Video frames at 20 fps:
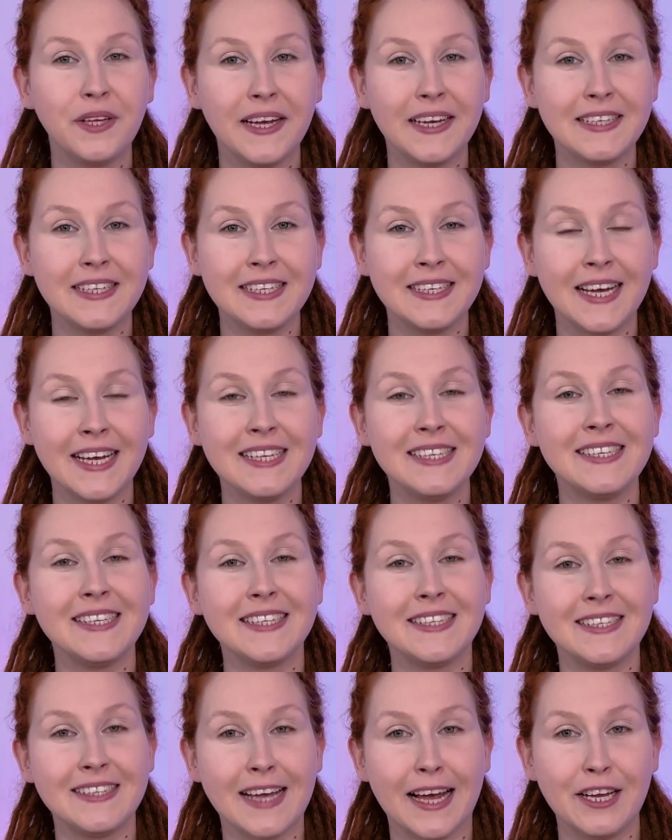exercise is
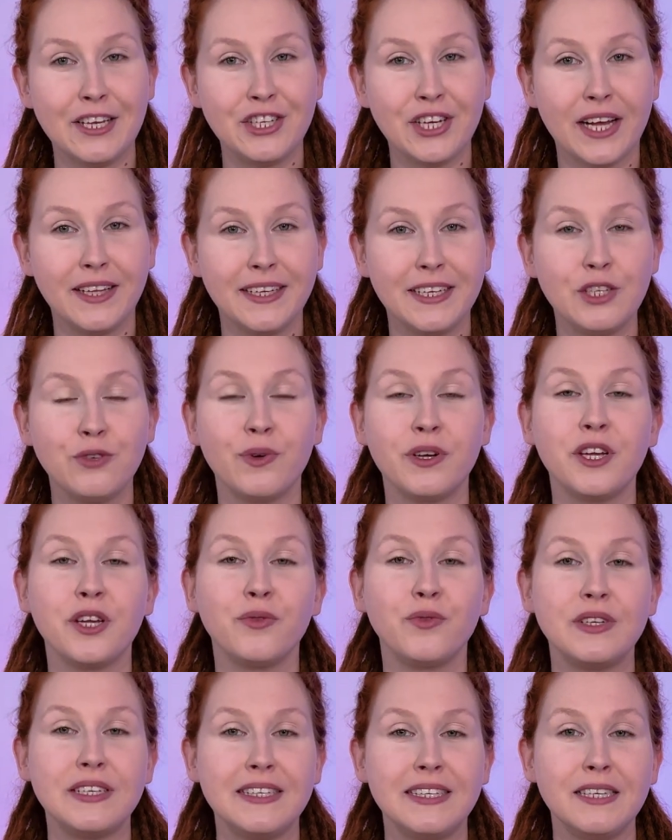a design challenge where
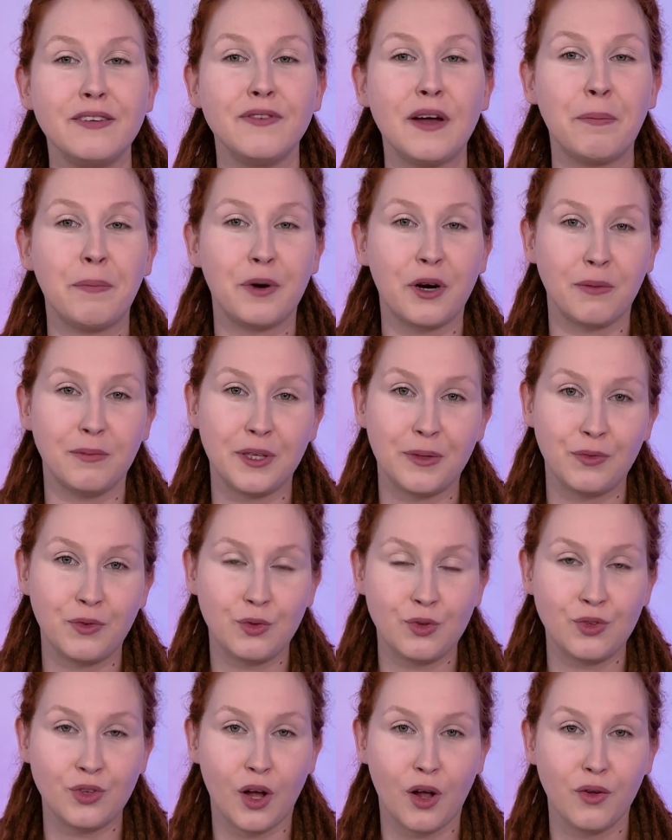you receive a problem
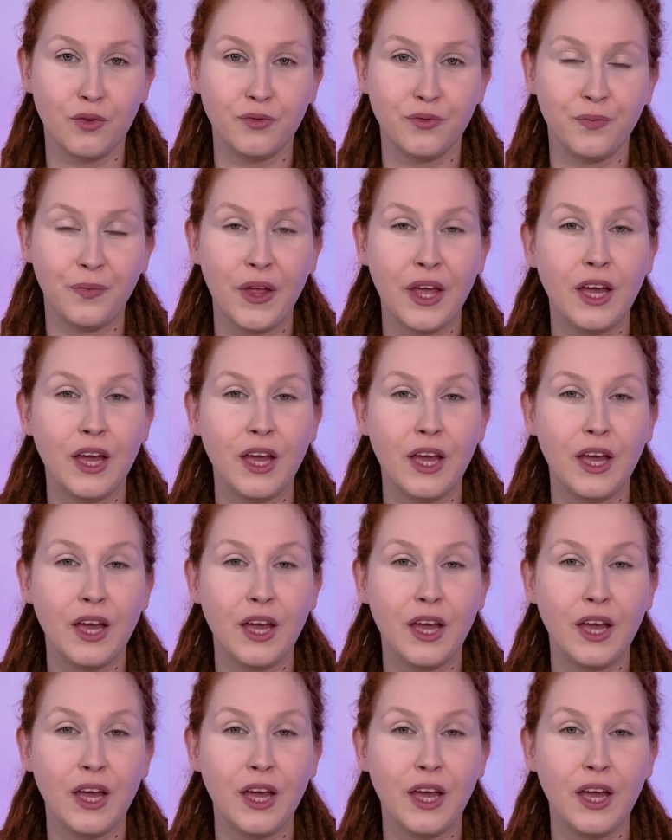to solve.